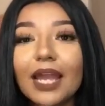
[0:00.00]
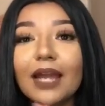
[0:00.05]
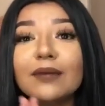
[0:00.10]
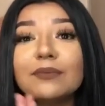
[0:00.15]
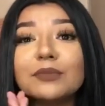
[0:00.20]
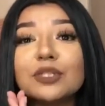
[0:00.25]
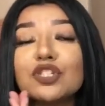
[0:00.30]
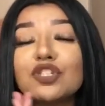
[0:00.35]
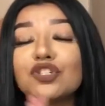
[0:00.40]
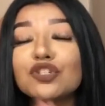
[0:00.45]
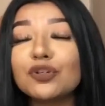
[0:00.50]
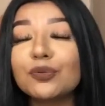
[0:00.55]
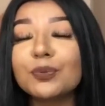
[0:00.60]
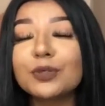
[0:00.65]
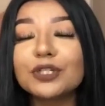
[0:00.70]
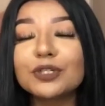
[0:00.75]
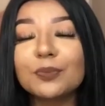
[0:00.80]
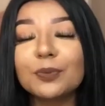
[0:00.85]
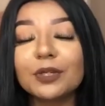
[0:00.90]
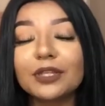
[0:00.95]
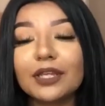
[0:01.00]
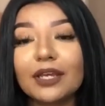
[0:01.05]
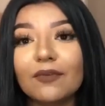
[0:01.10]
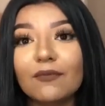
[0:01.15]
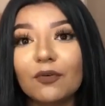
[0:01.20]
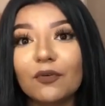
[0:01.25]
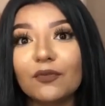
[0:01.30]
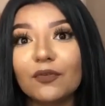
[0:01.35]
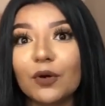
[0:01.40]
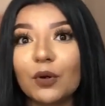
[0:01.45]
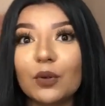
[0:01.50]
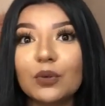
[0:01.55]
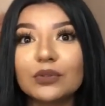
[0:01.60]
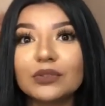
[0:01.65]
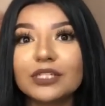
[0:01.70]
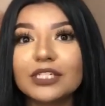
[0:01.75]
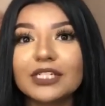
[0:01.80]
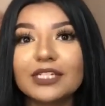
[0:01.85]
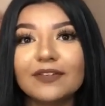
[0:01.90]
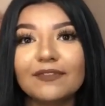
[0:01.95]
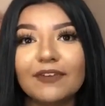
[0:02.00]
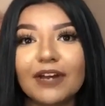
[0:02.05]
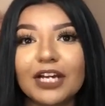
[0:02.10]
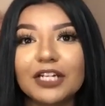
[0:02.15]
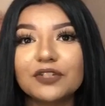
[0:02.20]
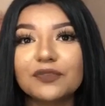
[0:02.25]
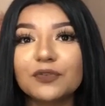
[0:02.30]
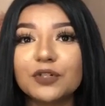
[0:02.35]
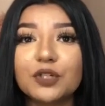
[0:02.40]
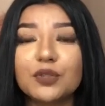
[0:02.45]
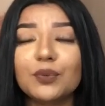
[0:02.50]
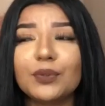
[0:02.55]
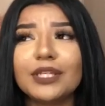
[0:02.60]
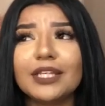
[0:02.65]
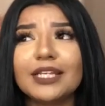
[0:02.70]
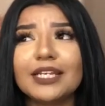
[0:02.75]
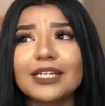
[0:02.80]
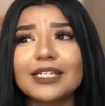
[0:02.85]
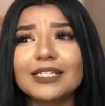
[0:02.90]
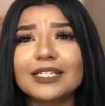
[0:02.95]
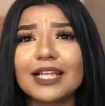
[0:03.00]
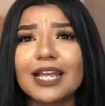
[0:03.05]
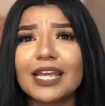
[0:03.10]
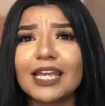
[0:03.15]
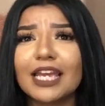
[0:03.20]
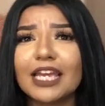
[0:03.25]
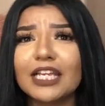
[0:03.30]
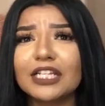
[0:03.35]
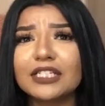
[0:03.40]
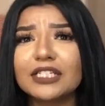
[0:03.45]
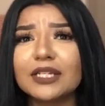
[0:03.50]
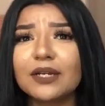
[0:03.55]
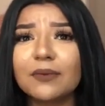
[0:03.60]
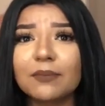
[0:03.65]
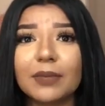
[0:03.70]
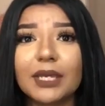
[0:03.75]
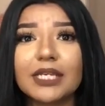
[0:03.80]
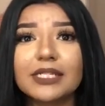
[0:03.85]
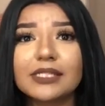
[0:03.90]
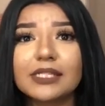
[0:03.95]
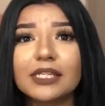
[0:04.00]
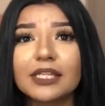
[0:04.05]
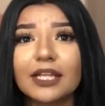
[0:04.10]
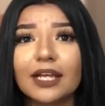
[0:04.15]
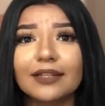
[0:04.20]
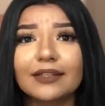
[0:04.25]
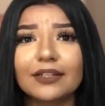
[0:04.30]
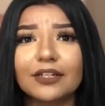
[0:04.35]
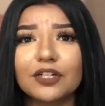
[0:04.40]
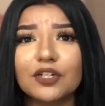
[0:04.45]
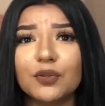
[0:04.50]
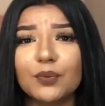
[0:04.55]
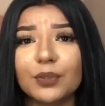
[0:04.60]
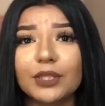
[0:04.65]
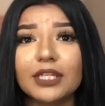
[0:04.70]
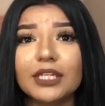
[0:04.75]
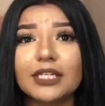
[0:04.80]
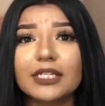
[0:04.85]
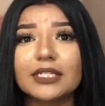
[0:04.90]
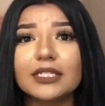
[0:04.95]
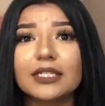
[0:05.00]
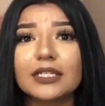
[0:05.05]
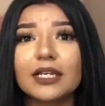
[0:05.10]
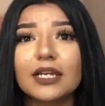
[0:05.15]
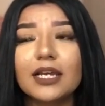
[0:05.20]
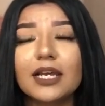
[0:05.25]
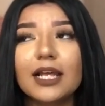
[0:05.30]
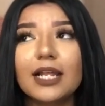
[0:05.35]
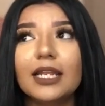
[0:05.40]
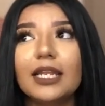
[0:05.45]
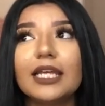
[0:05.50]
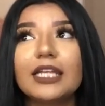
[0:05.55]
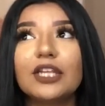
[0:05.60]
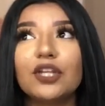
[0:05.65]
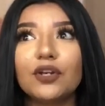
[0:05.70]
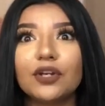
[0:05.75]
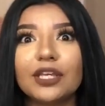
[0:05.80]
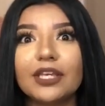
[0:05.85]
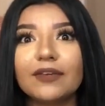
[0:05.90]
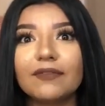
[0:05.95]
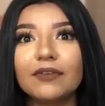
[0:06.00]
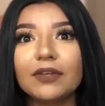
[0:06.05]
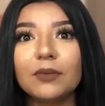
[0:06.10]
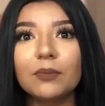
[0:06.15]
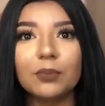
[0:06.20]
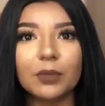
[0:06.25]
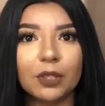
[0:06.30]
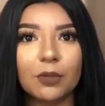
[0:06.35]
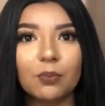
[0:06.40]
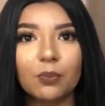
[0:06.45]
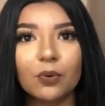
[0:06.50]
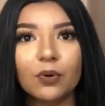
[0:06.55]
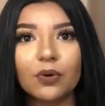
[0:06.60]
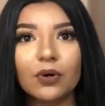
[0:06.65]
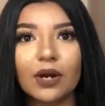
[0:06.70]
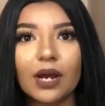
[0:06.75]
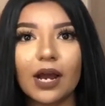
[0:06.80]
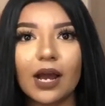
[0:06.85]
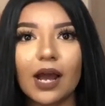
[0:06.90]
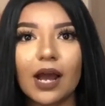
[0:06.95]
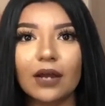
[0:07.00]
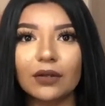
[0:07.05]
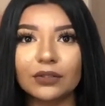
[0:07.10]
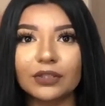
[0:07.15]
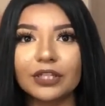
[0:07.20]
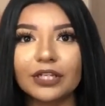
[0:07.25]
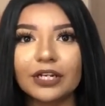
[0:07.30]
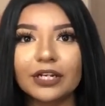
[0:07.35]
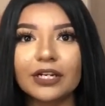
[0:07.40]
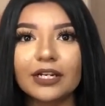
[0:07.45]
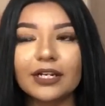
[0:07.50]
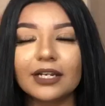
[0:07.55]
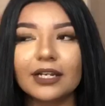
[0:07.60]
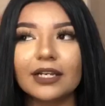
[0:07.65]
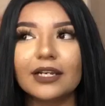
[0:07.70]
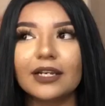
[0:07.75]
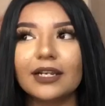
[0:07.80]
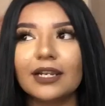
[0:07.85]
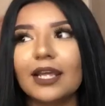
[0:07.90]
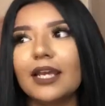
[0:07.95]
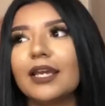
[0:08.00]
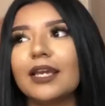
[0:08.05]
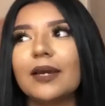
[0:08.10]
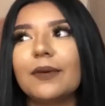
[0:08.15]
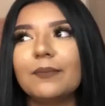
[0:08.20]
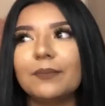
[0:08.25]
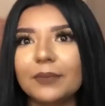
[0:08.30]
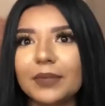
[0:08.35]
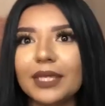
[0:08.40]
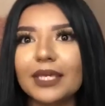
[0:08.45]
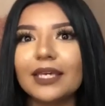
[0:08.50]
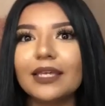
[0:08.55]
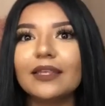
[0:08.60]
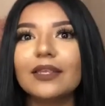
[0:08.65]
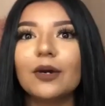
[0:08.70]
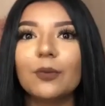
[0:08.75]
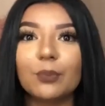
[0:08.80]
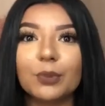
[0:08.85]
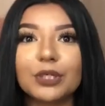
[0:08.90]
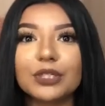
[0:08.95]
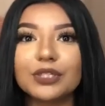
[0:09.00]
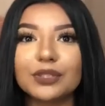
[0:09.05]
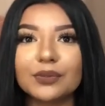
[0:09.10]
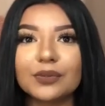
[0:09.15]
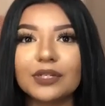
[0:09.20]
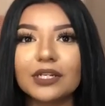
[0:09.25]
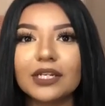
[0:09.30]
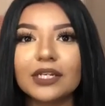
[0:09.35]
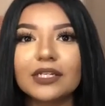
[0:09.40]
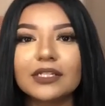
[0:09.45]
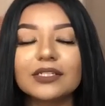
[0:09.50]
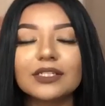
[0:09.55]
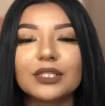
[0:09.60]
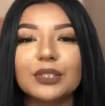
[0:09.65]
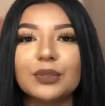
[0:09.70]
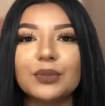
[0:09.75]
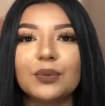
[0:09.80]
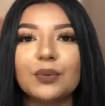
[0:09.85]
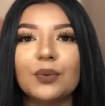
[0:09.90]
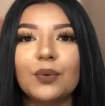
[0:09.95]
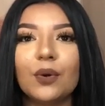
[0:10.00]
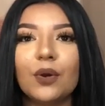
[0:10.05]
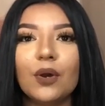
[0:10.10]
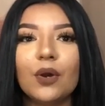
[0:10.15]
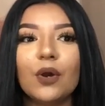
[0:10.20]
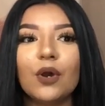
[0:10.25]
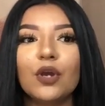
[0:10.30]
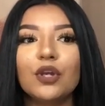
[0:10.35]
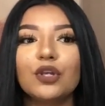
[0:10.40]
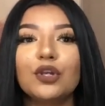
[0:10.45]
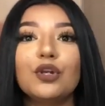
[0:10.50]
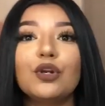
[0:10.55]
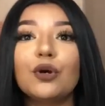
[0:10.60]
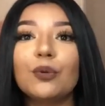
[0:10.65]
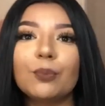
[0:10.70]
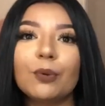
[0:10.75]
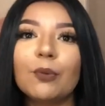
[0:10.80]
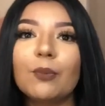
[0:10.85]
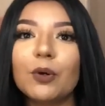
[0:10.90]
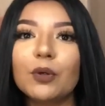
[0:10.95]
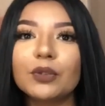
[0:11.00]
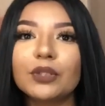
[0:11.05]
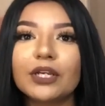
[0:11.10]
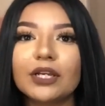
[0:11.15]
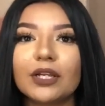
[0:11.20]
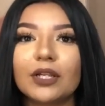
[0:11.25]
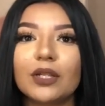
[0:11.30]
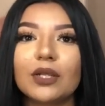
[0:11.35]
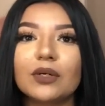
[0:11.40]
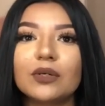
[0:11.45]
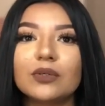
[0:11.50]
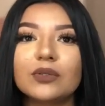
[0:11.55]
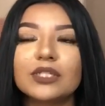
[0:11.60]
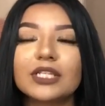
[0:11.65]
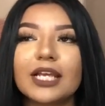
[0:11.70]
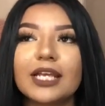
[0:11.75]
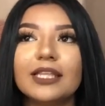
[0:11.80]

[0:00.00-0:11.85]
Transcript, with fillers: I'm super super thankful for O O T D Fash for doing this. Like it's amazing that they're doing this. Like they're giving people out there like me the opportunity to, you know, promote their clothes.